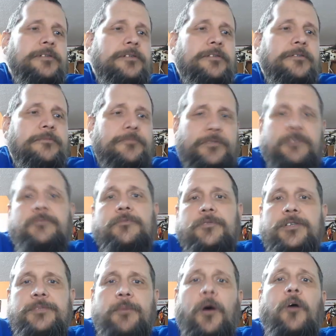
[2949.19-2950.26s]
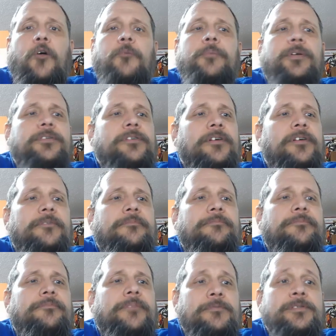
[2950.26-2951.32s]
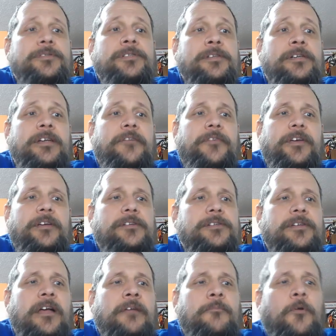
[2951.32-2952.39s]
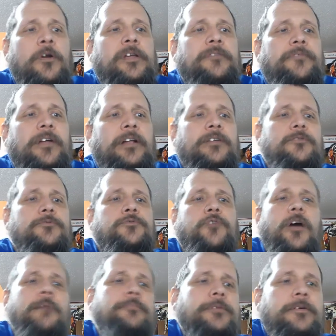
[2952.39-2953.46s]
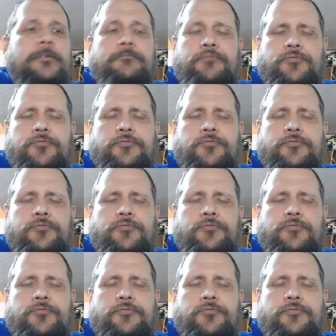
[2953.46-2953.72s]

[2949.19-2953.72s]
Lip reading: You were small, but it was significant. Stock market value dropped